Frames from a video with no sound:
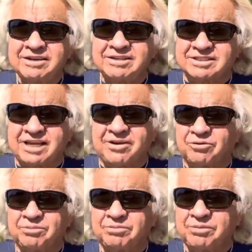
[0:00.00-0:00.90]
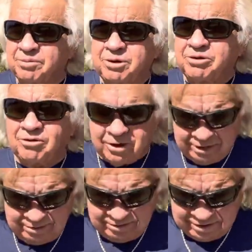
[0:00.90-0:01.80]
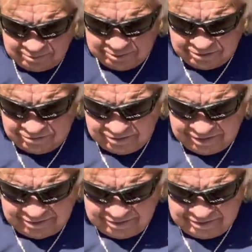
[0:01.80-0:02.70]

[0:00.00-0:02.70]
to save them. It'll be too late. It'll be too late.